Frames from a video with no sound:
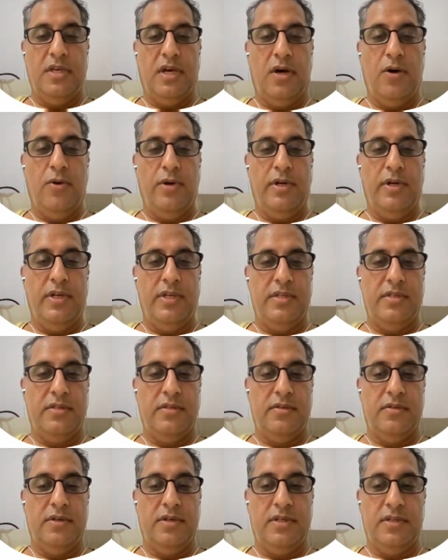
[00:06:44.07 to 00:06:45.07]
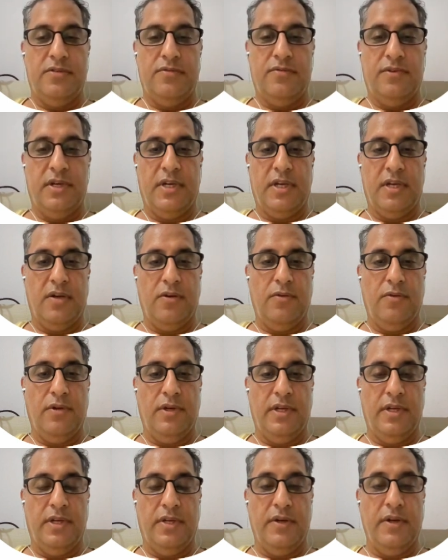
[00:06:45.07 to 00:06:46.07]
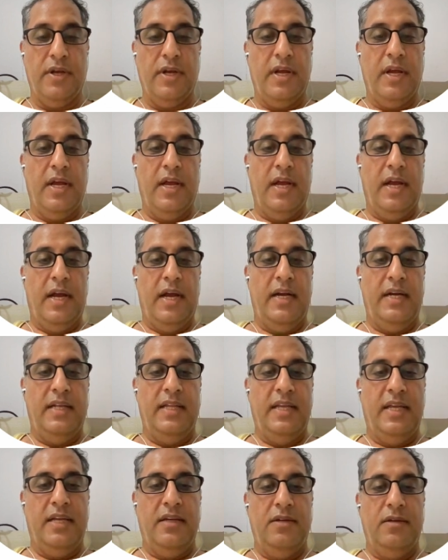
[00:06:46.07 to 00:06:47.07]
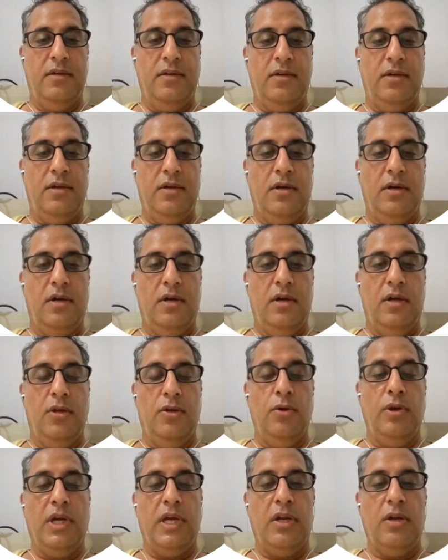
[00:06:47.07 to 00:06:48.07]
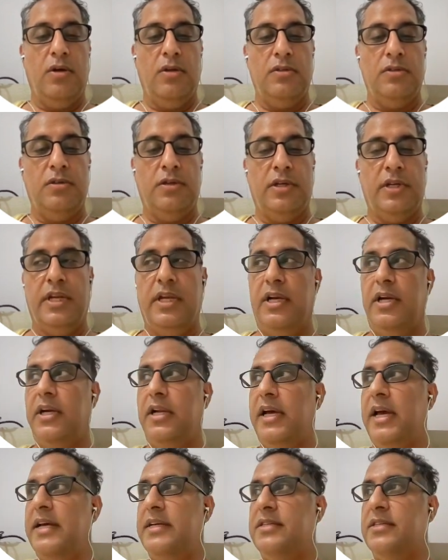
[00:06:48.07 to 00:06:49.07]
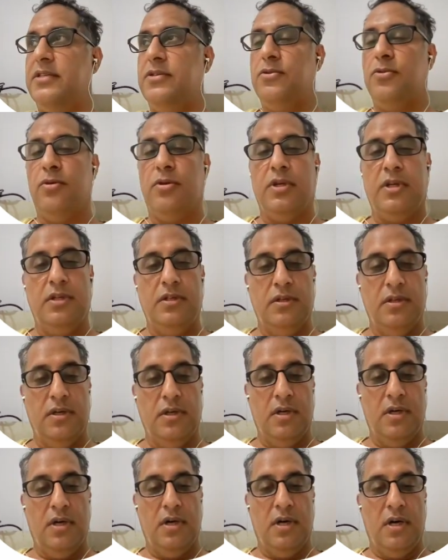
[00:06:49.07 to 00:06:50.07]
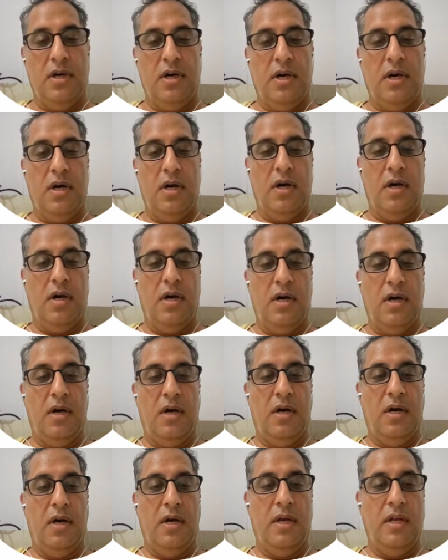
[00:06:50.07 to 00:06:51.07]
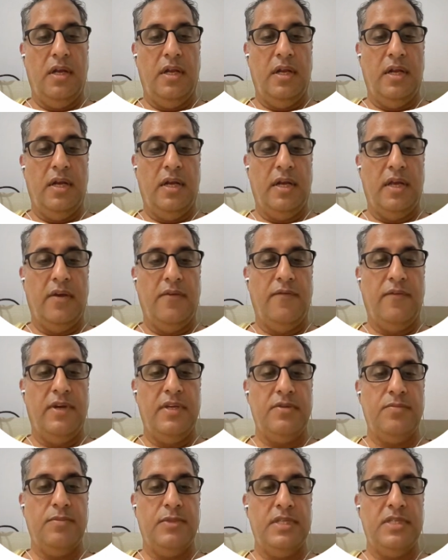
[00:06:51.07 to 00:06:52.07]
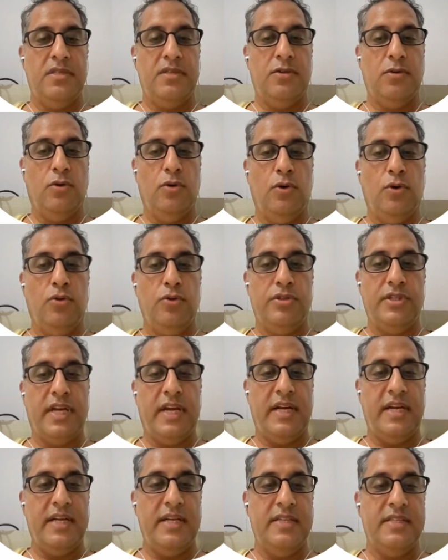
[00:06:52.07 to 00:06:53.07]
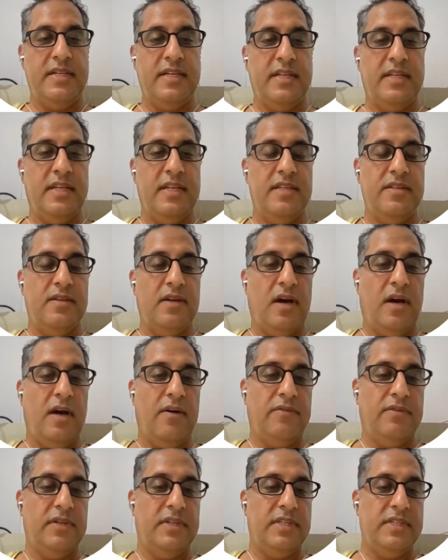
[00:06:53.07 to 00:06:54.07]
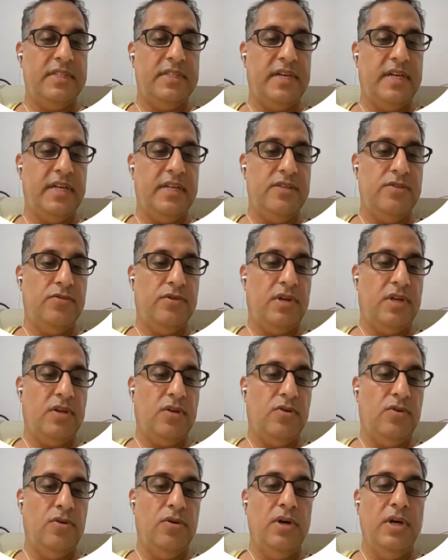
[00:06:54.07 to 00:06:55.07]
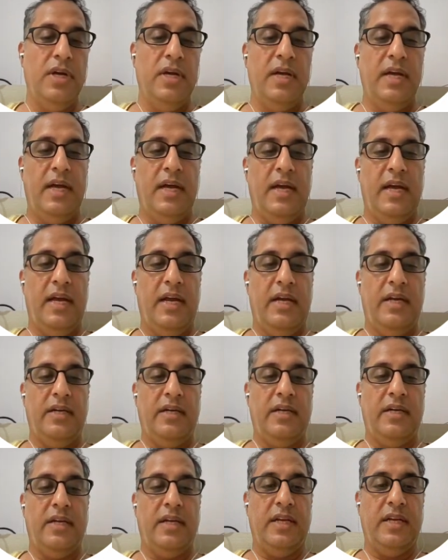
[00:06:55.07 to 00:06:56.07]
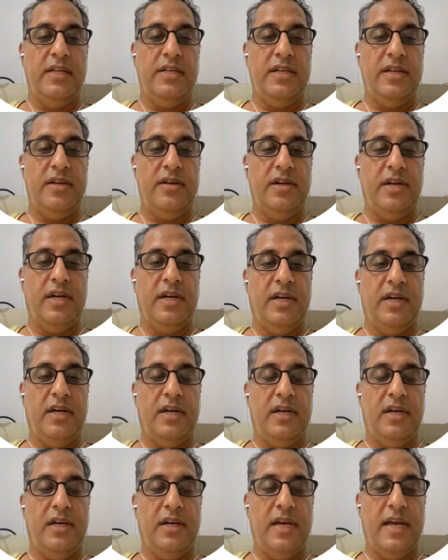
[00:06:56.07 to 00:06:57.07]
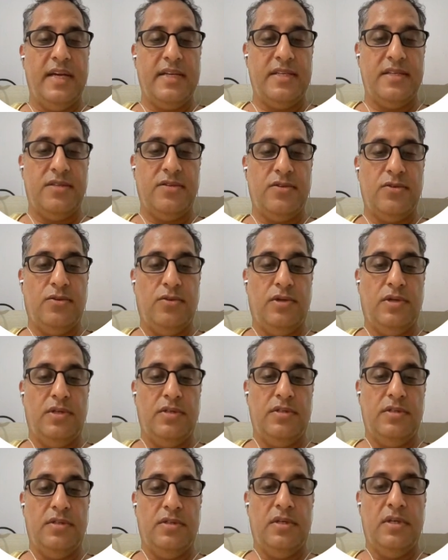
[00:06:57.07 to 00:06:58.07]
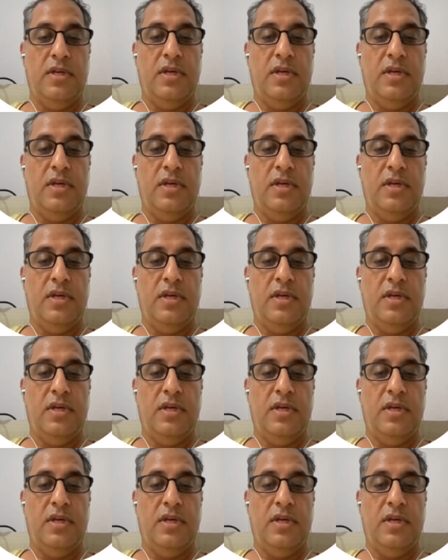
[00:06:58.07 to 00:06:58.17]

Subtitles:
how it is working over here. And then you can also create access token in Huggingface. Means you go to settings, and then after the settings you can go and generate access tokens.